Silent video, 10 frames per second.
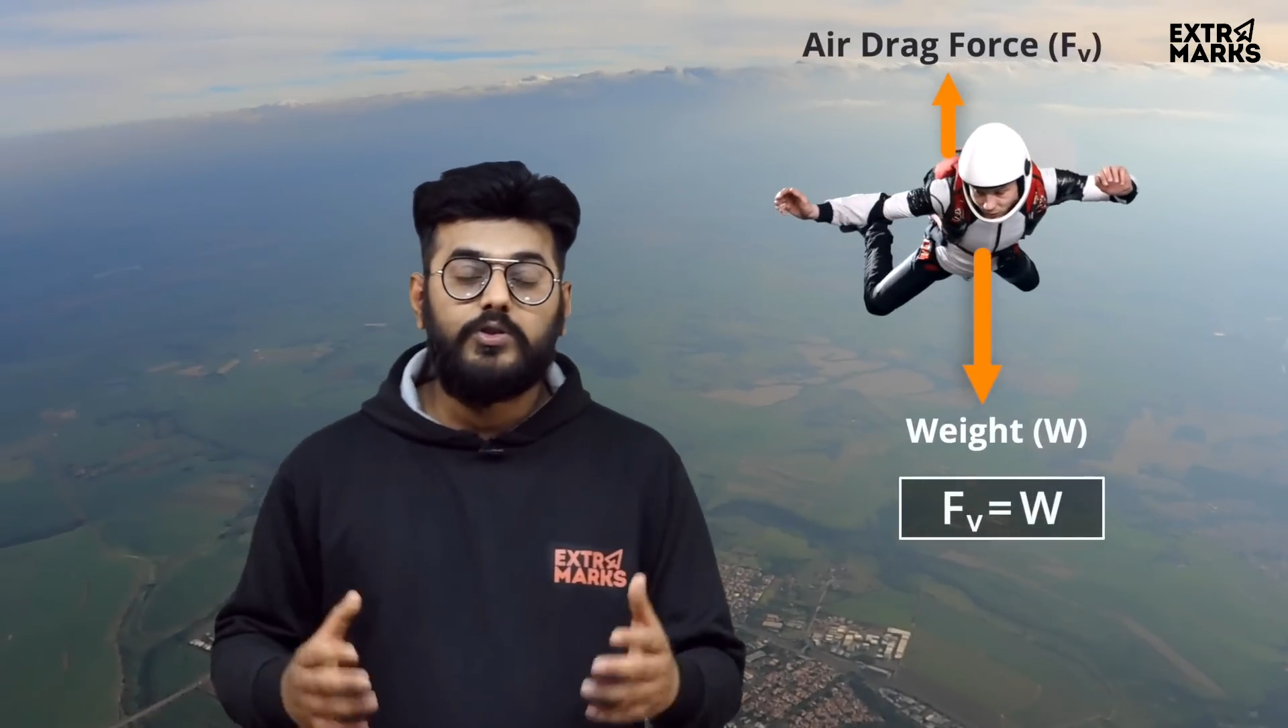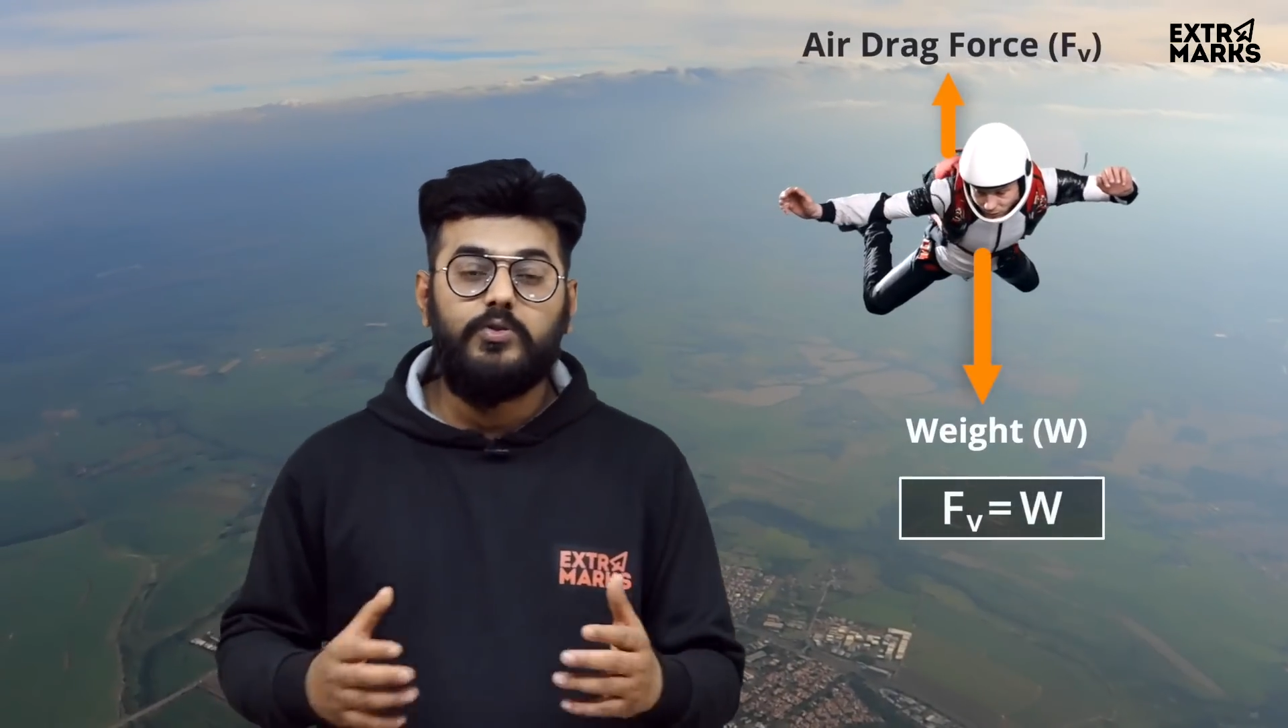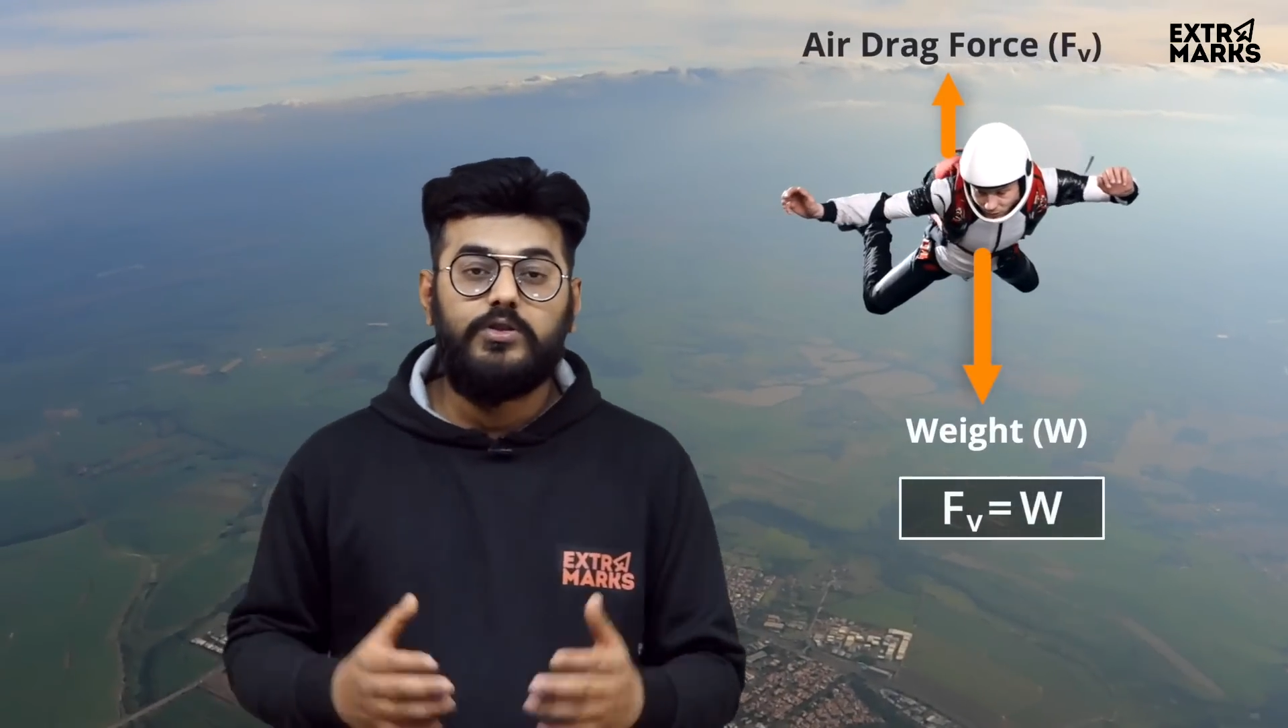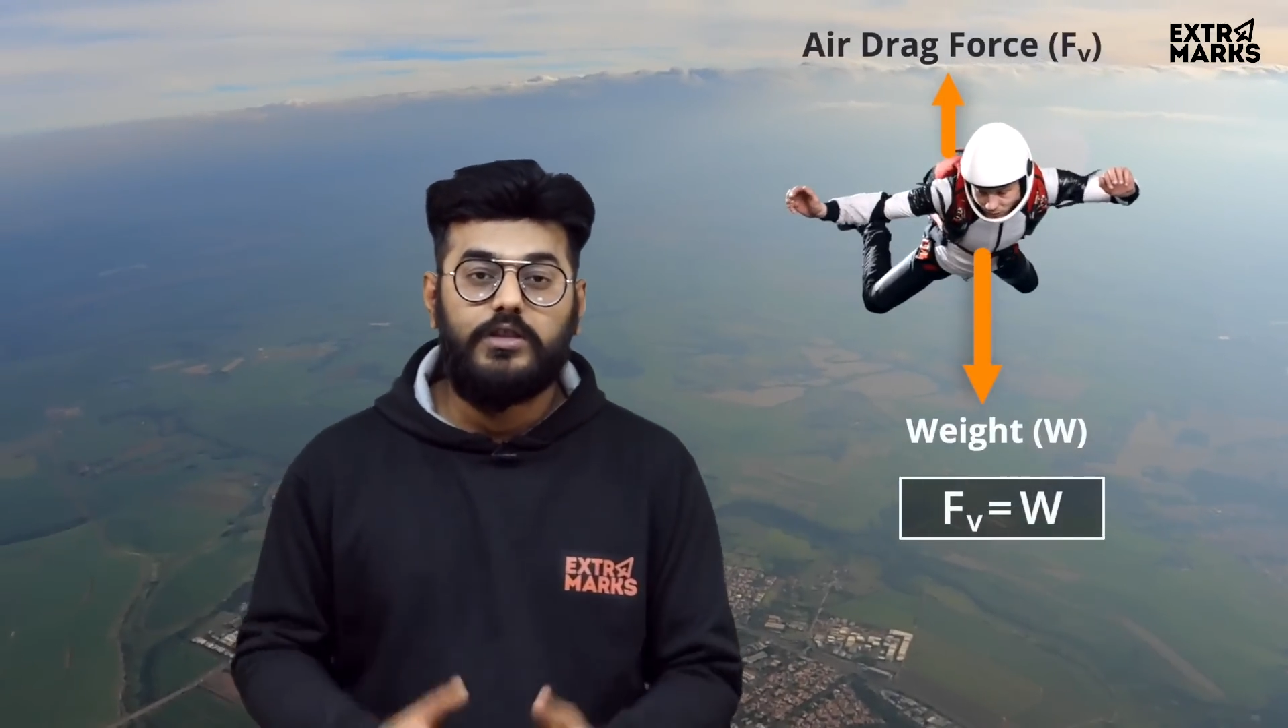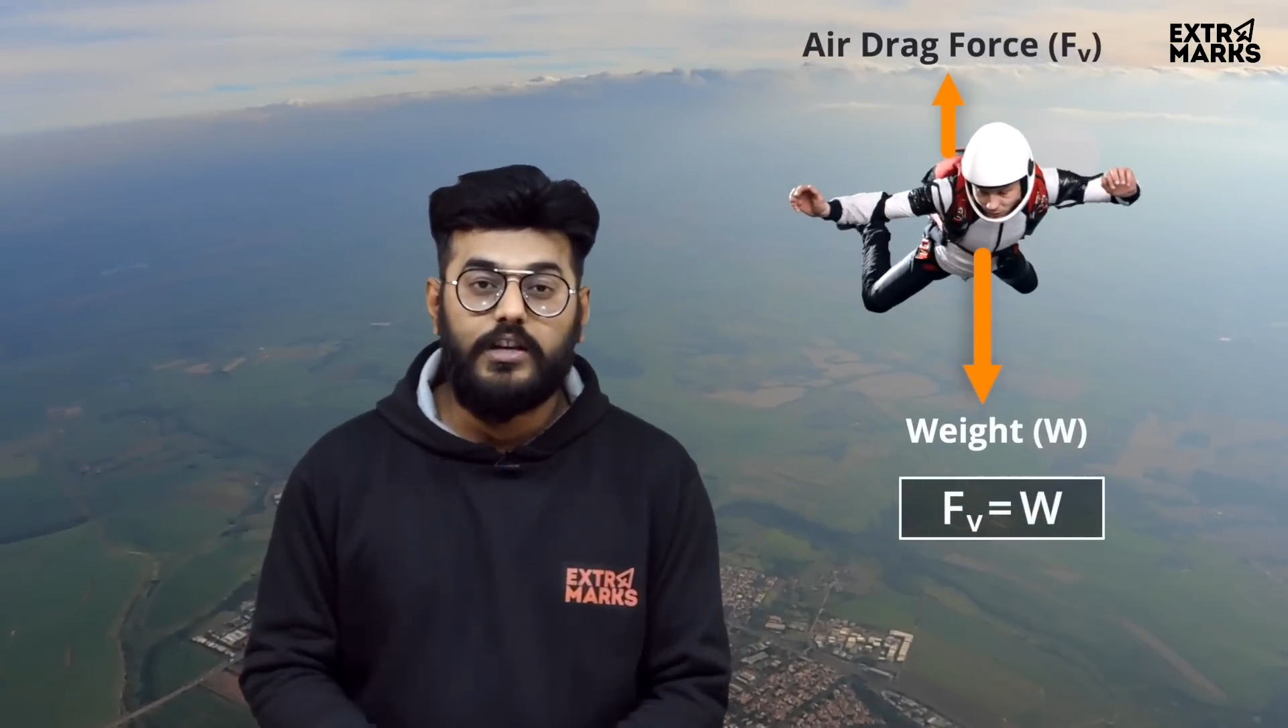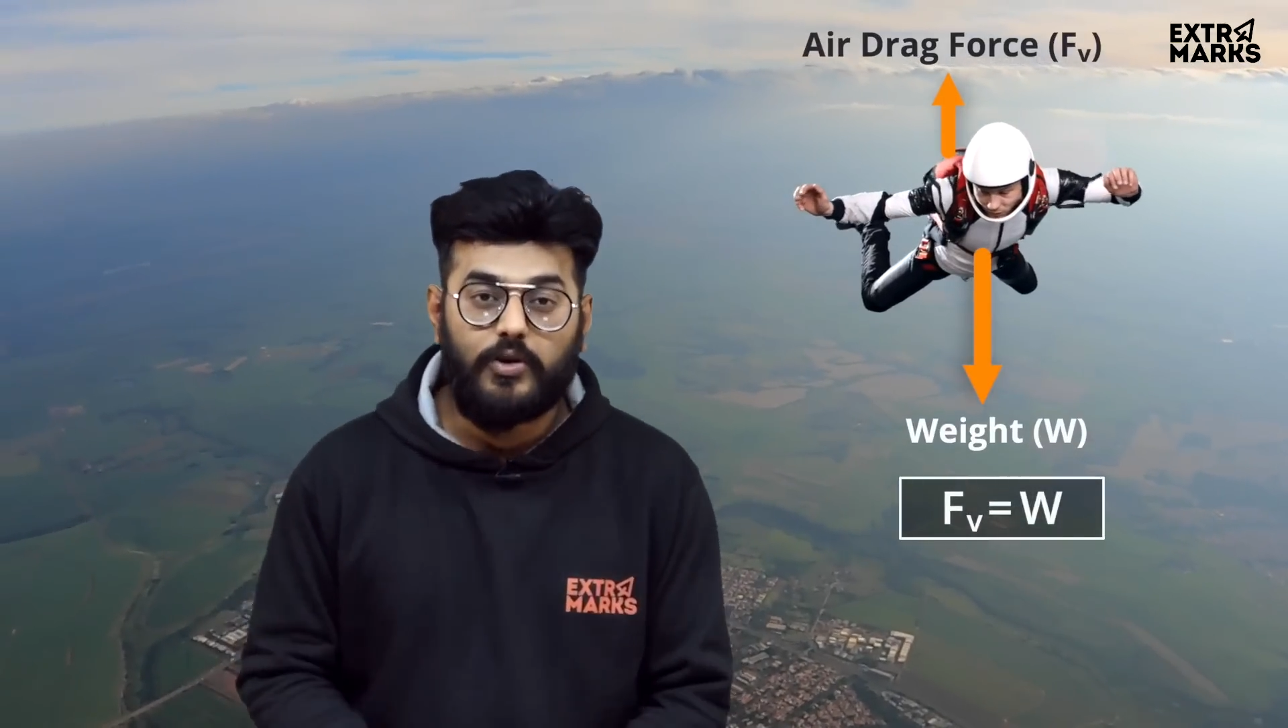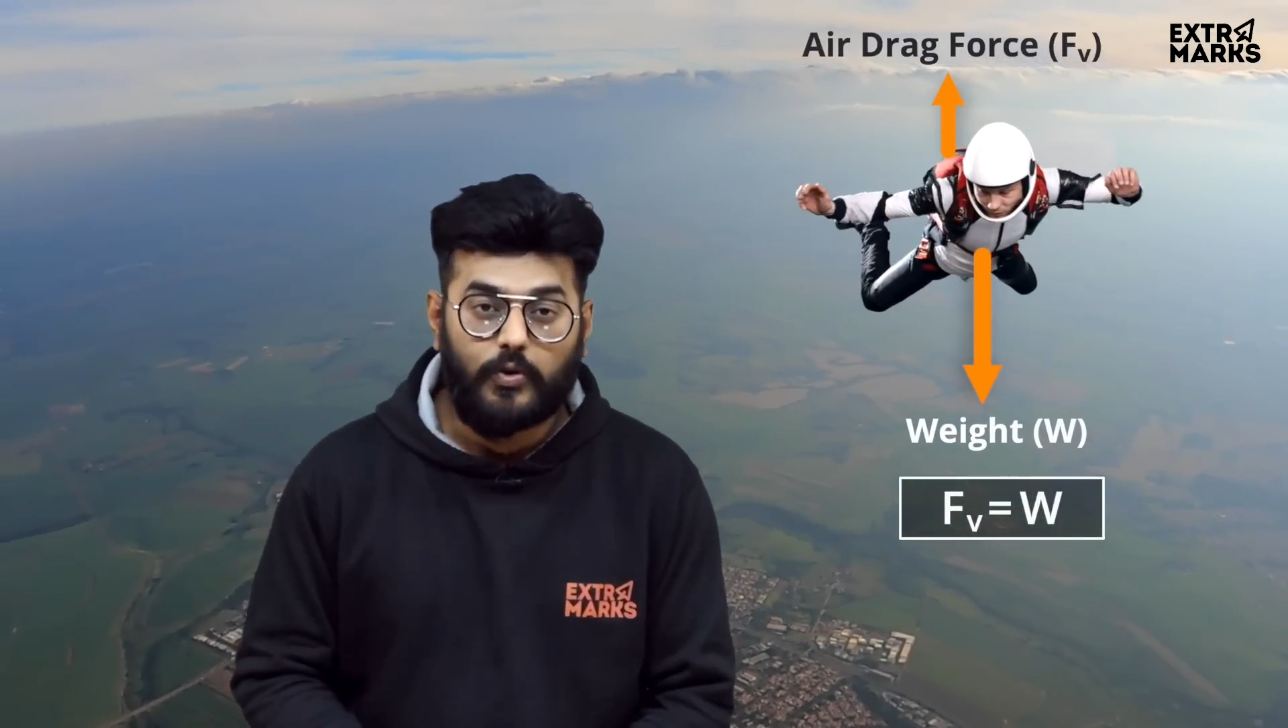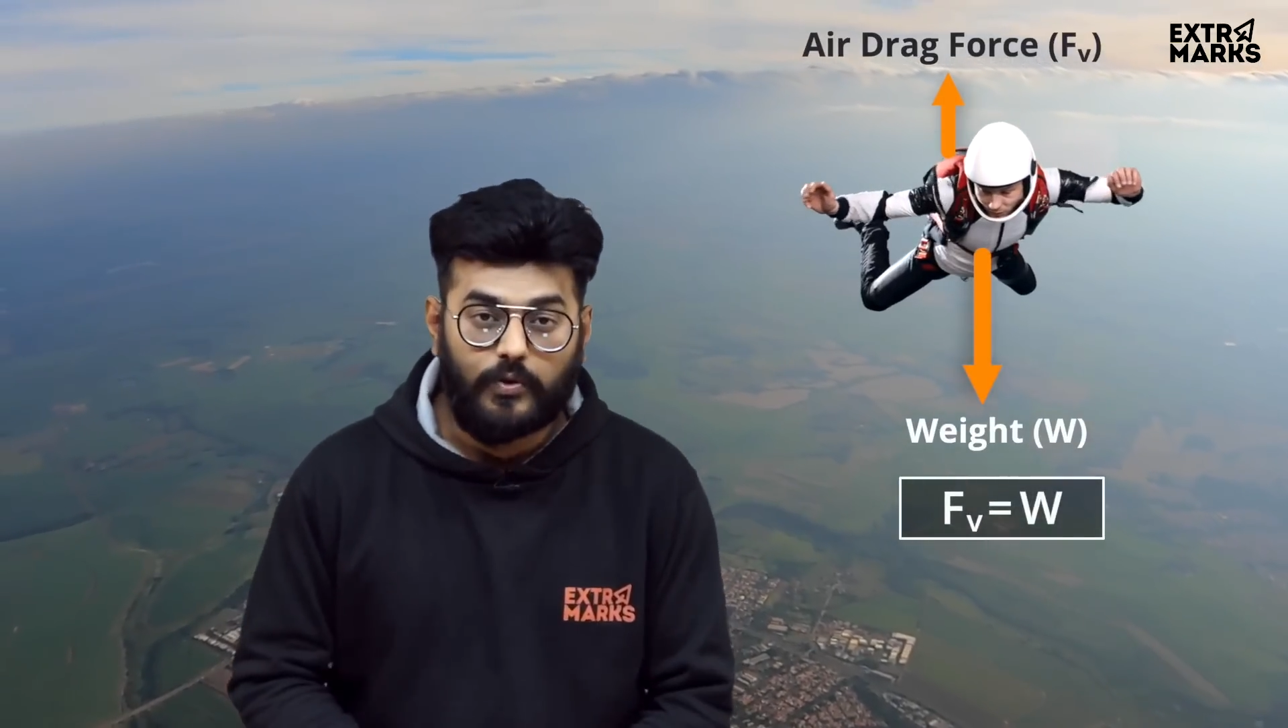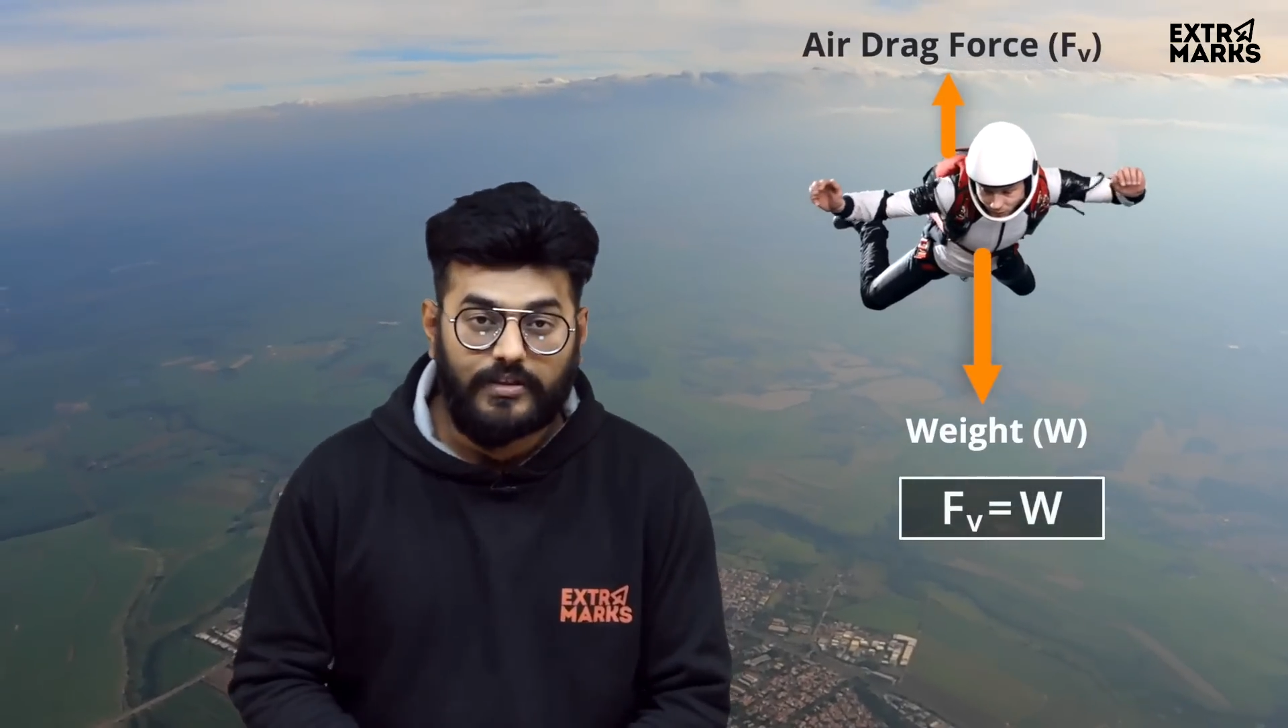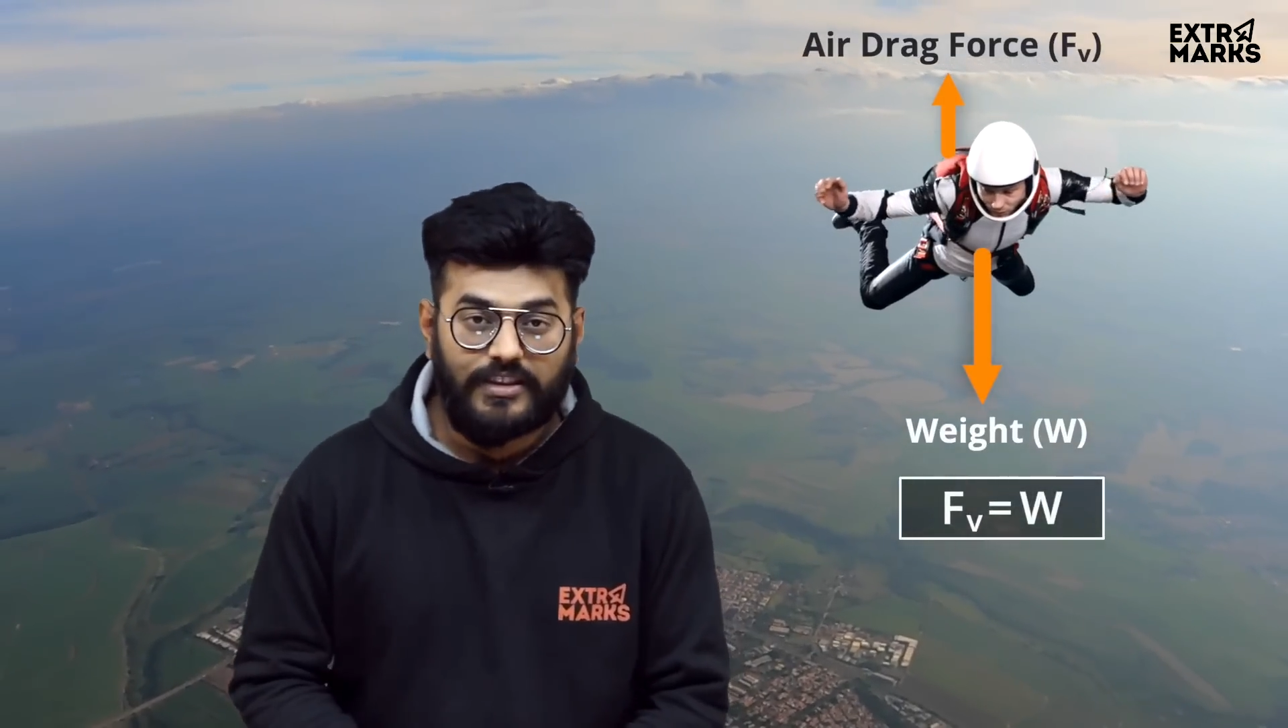to zero.